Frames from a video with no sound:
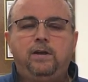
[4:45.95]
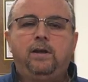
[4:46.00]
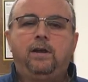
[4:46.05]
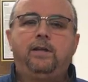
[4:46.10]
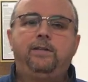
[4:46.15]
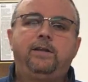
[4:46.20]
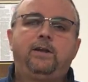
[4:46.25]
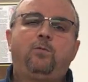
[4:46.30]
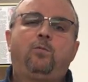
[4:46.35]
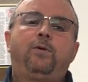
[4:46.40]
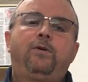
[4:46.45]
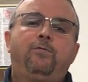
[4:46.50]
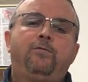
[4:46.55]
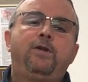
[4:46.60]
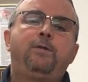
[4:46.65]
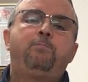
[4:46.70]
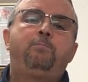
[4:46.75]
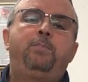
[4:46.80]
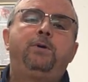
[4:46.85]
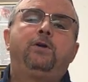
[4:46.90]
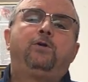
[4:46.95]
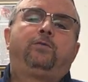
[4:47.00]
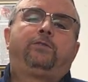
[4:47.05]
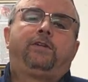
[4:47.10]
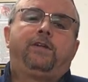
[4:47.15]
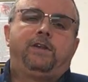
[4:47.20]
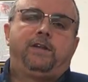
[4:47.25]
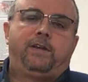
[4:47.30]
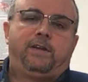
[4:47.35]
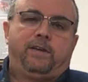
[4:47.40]
and then we
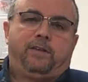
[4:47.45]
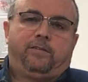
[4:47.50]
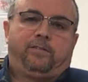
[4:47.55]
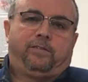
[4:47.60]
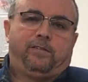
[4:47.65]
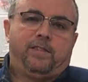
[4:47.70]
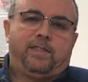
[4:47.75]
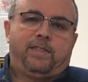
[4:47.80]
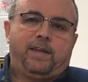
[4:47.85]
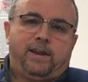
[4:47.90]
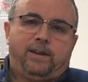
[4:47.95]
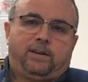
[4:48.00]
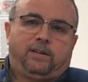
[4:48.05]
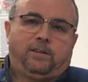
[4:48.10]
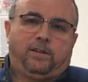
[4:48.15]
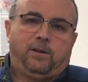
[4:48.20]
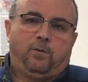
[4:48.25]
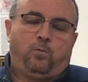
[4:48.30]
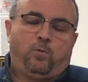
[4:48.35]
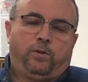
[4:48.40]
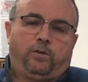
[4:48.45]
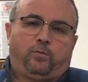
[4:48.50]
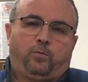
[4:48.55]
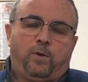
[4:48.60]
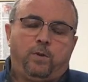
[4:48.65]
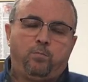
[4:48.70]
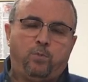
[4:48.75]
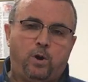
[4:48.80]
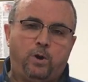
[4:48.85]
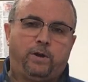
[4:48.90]
rebuilt it again synthetically once
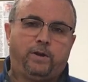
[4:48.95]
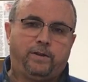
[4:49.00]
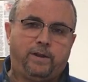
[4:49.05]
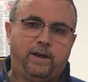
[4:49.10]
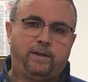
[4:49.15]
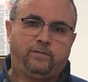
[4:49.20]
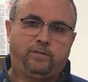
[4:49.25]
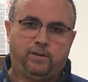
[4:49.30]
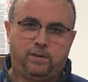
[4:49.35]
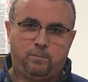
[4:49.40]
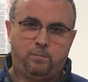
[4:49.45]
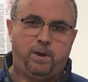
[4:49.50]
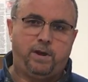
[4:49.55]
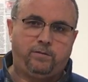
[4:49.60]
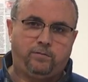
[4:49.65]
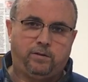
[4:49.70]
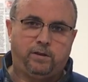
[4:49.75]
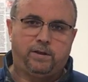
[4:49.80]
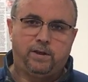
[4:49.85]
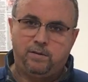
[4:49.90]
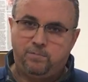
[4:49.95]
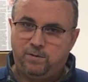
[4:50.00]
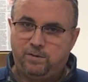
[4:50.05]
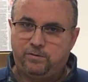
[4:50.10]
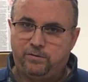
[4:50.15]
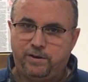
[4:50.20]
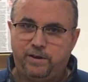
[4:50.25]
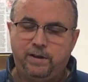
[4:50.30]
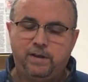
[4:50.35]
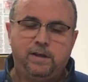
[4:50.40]
we broke it down to the basic
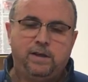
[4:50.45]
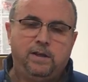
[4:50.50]
chemistry.